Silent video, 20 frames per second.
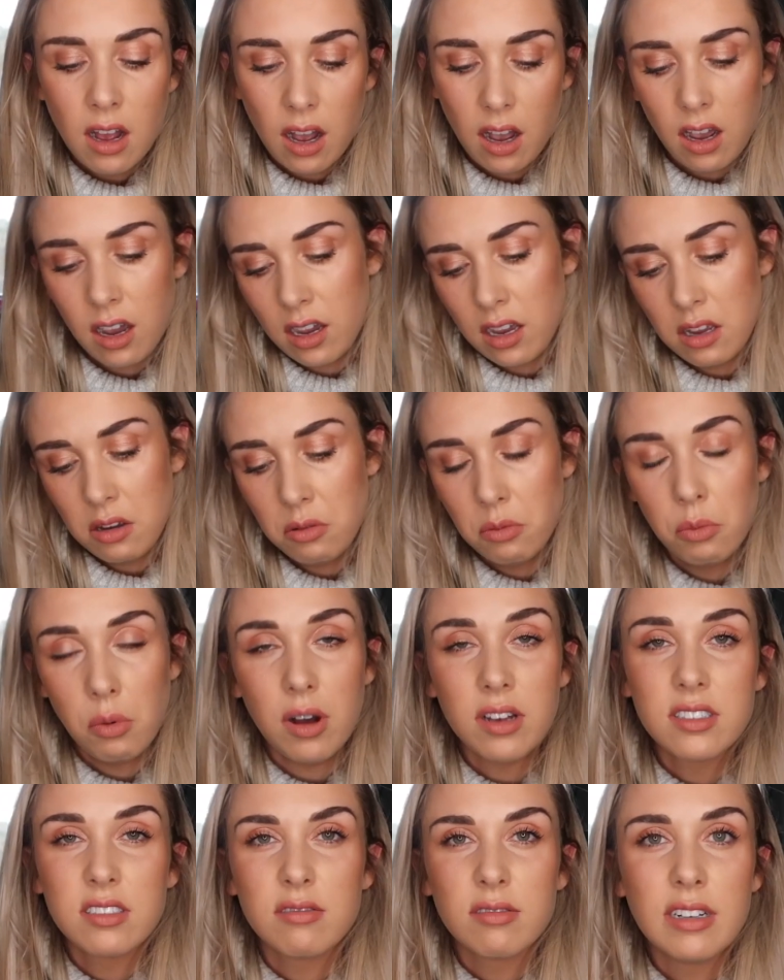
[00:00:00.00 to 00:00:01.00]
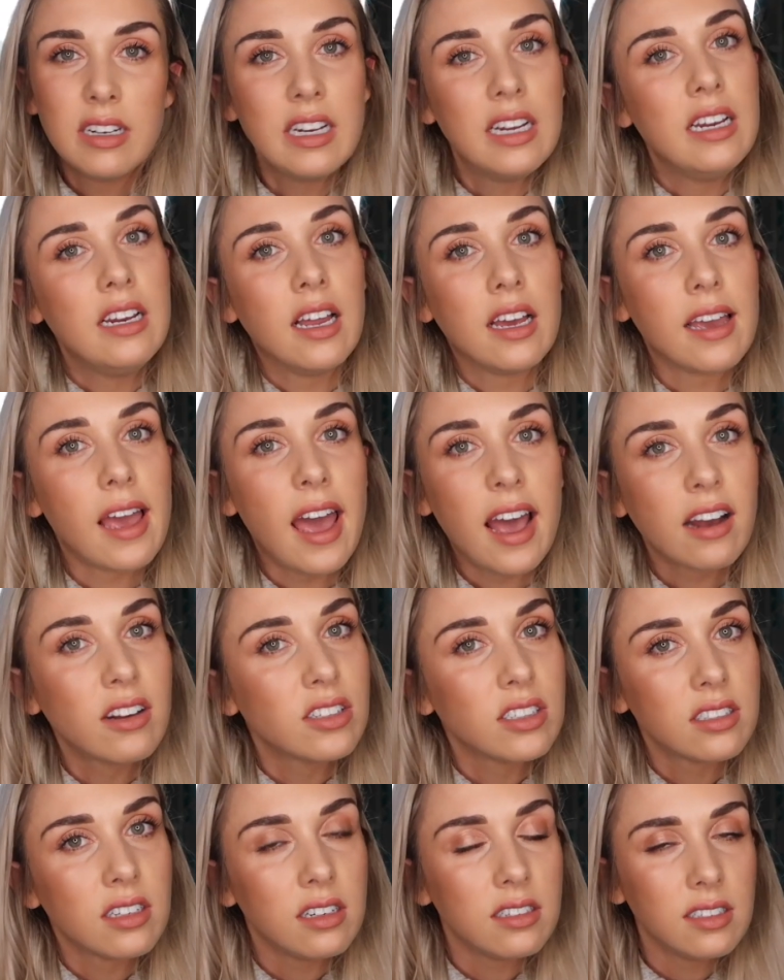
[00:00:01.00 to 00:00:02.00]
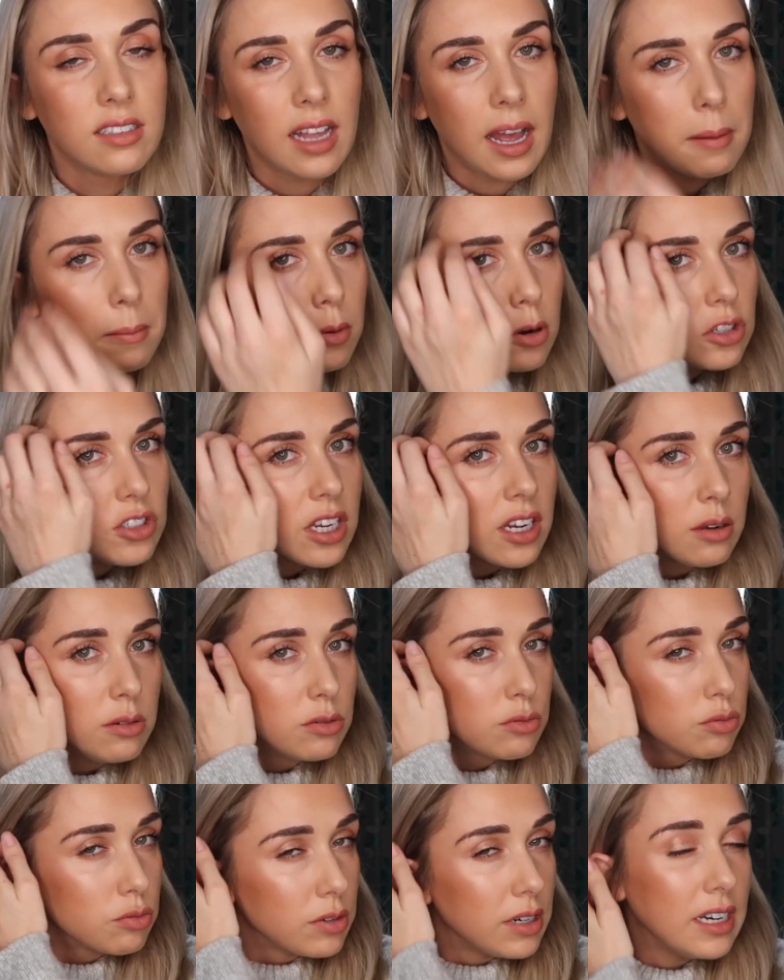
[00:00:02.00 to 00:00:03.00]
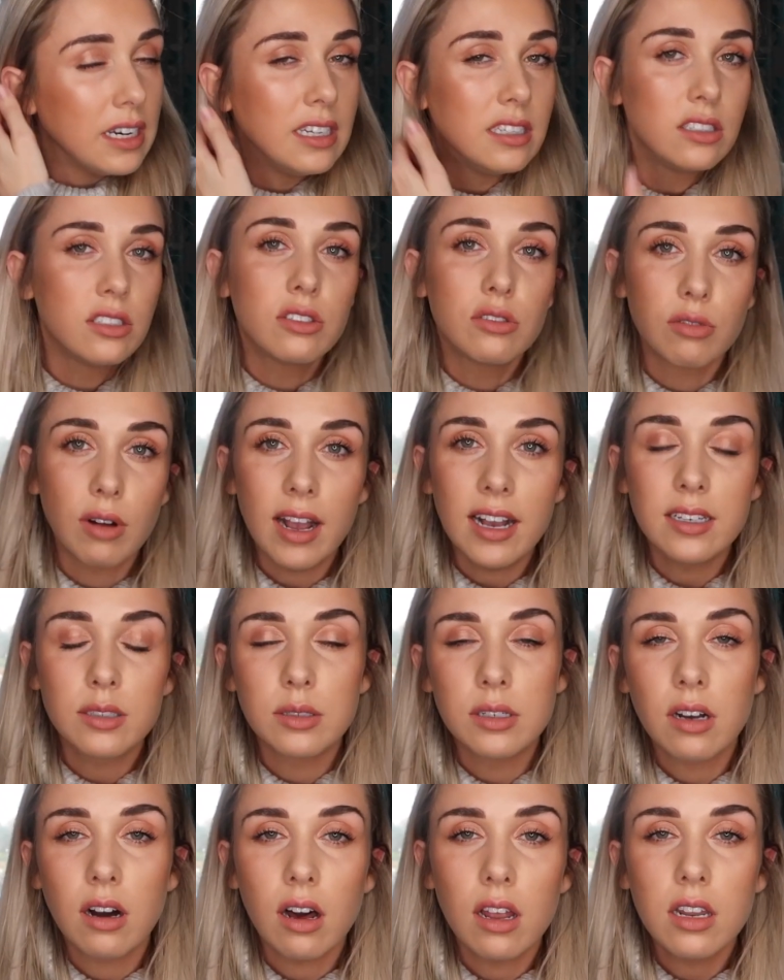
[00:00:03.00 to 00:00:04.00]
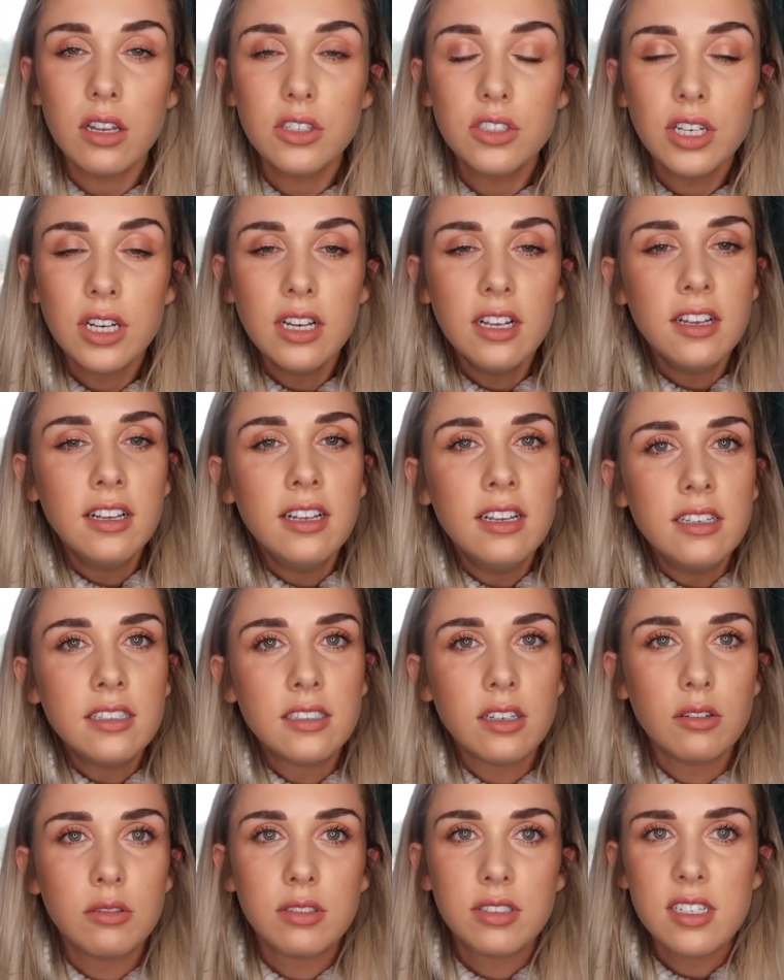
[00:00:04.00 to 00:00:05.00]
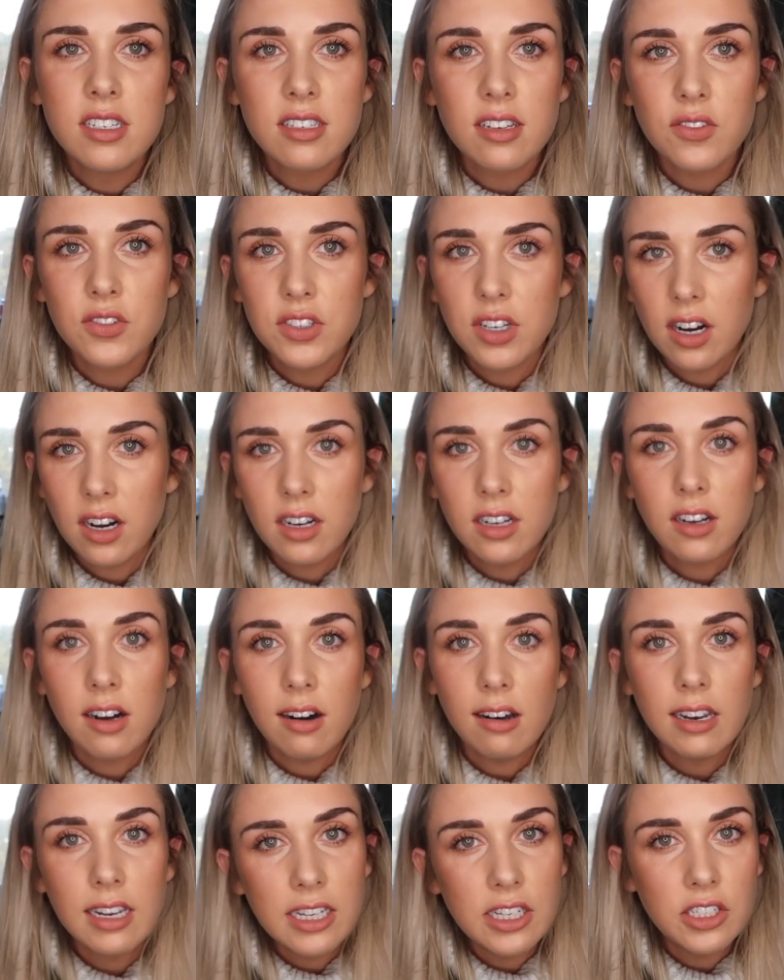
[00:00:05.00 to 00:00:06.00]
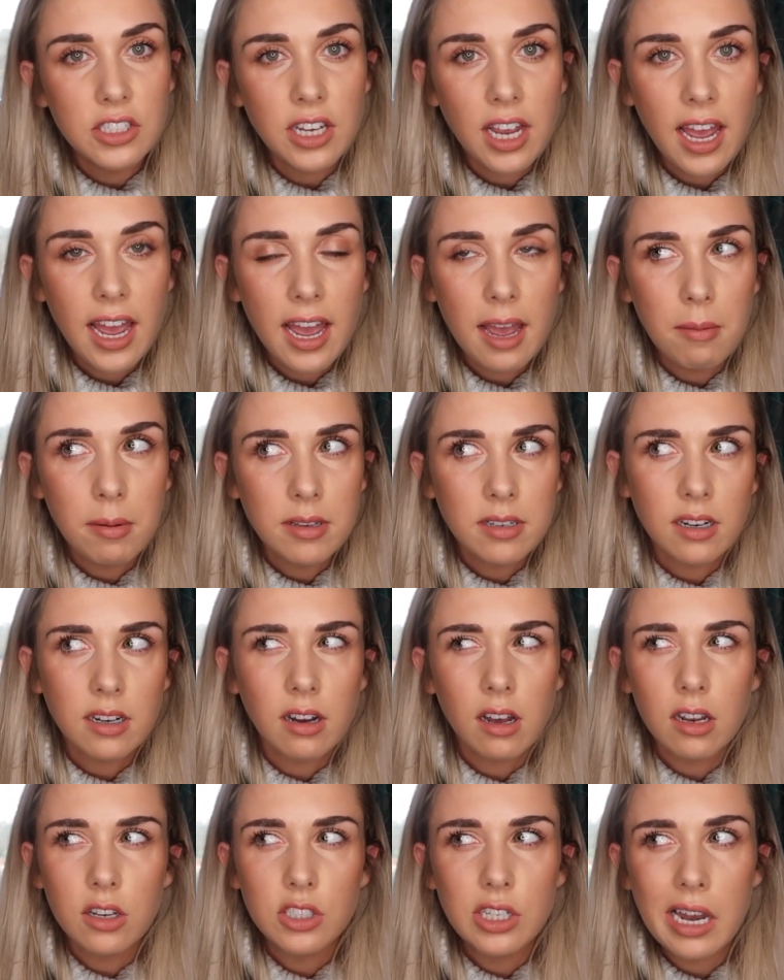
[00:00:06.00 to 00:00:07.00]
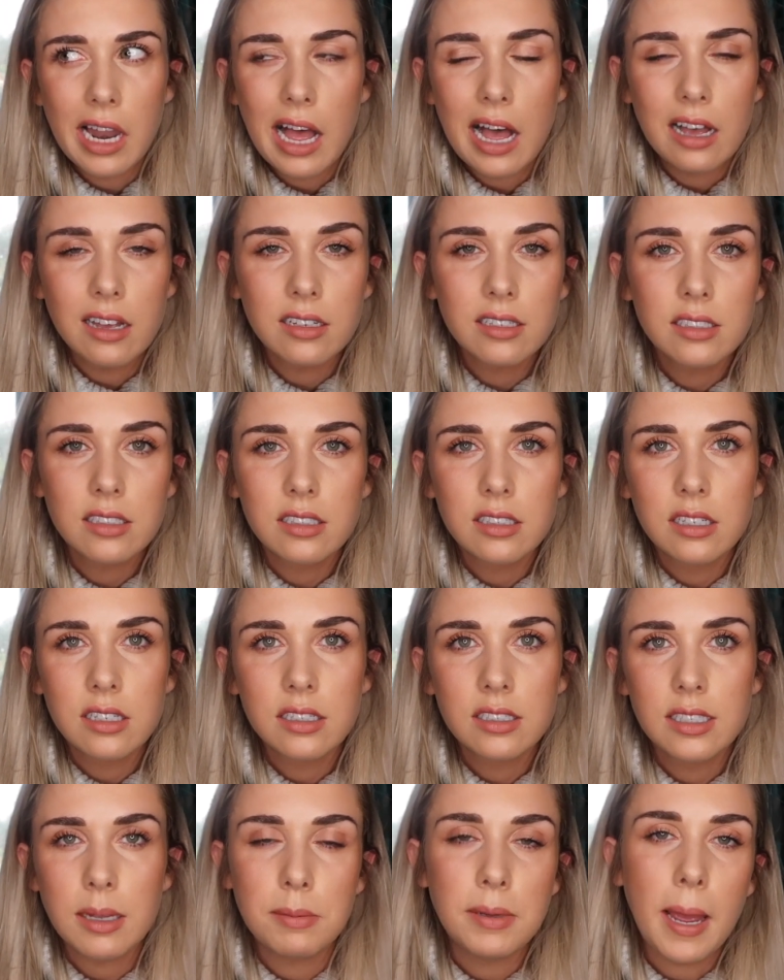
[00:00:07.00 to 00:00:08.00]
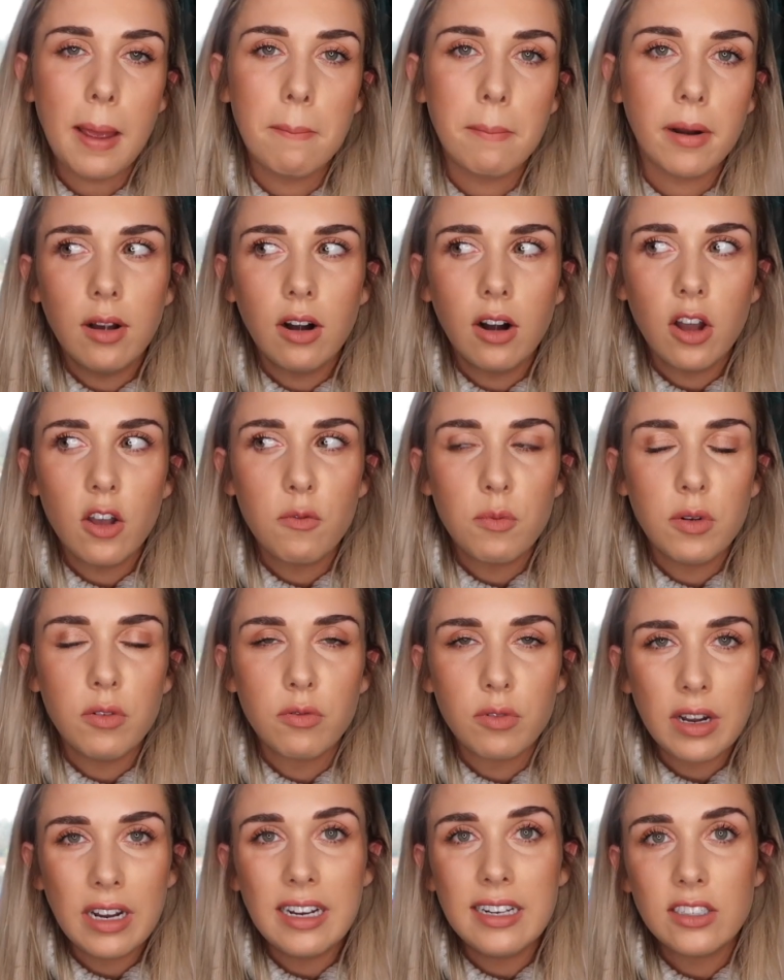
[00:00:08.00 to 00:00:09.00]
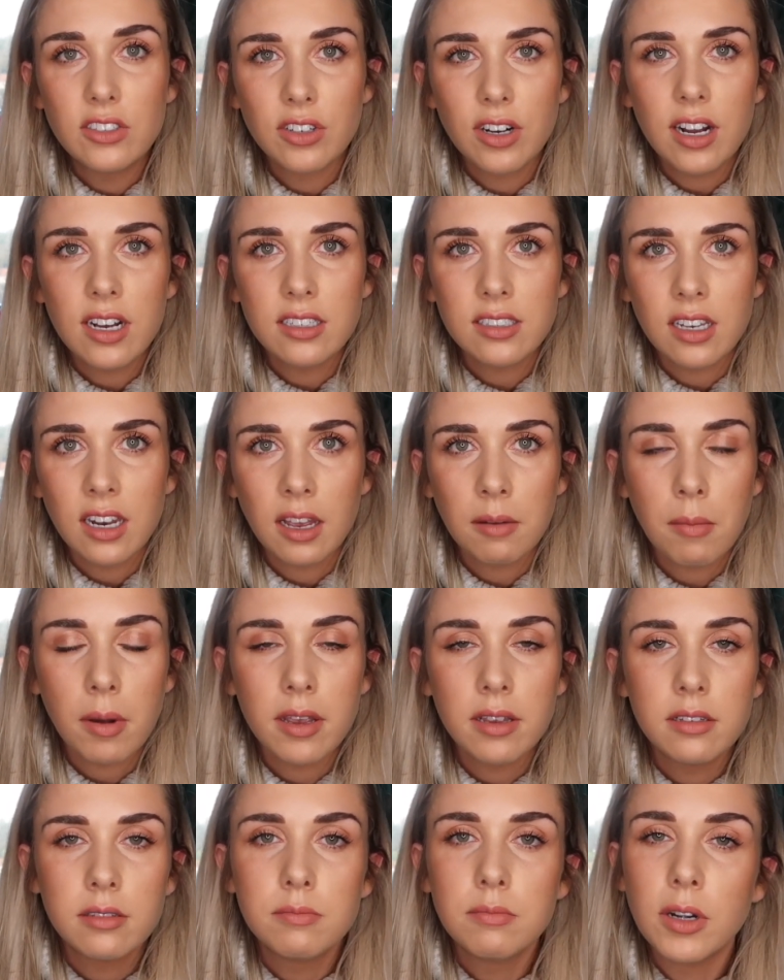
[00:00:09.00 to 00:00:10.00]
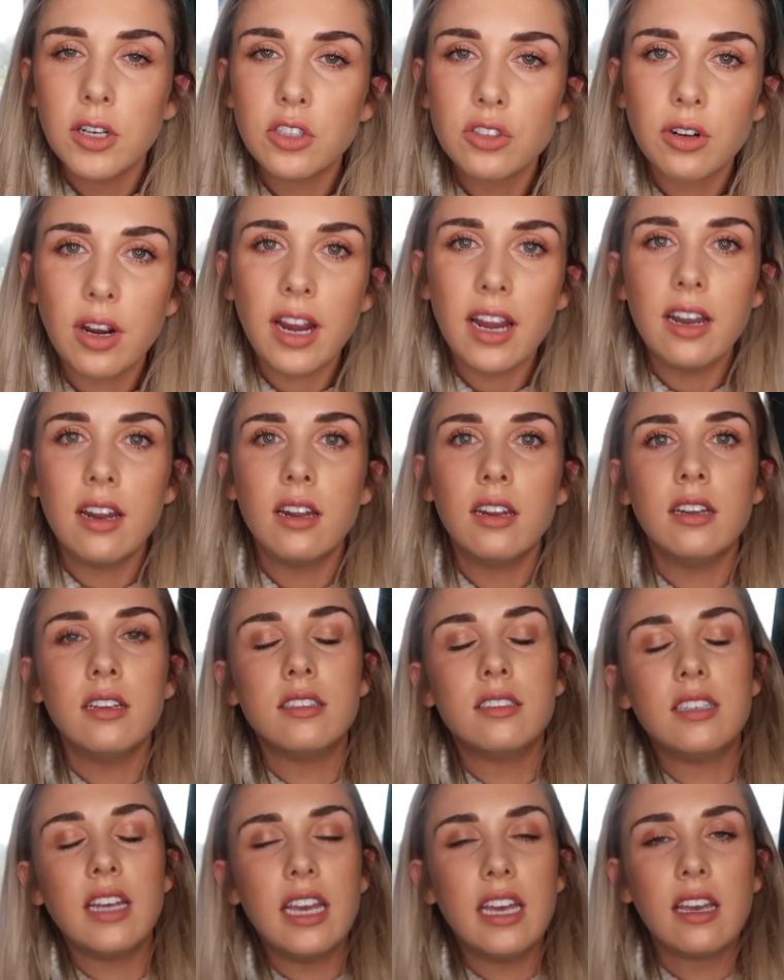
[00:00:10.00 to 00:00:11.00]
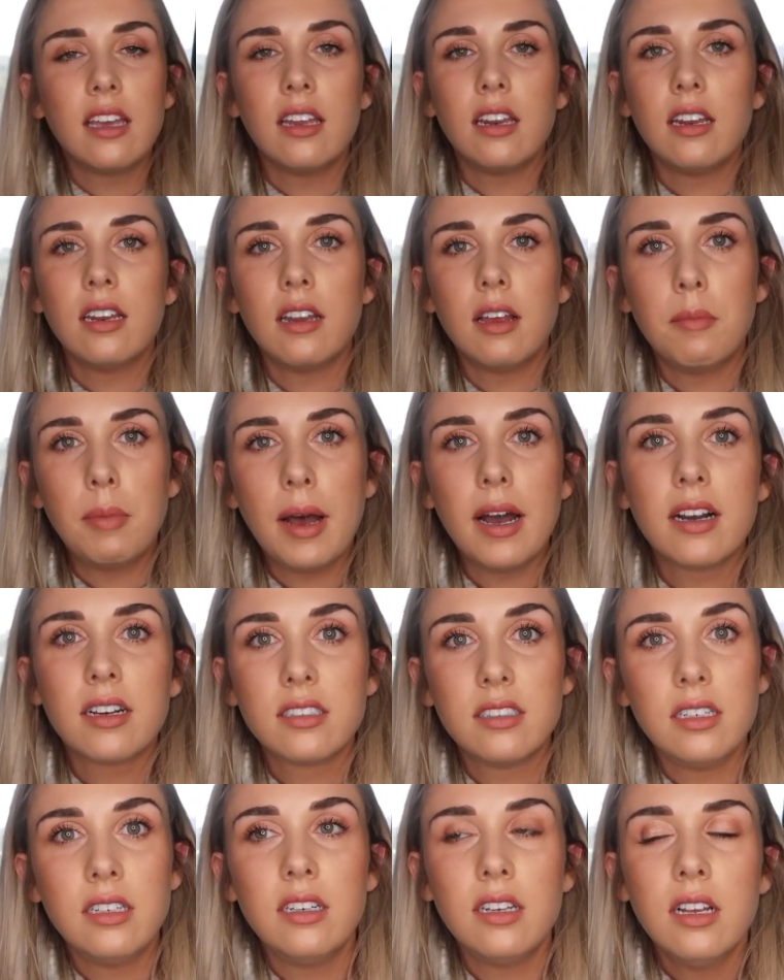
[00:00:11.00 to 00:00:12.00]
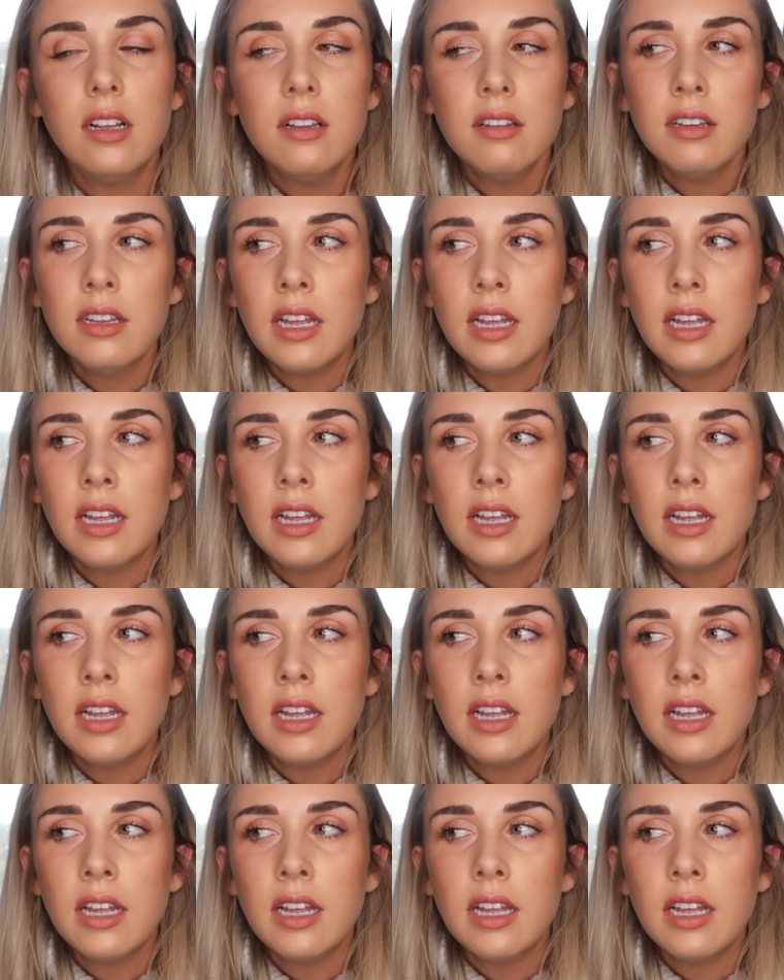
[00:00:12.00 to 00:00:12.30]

I wasn't really like exercising that much, and I was really stressed at college. So since I've started college, I started college last September, I've been really stressed, and like my training has taken a backseat.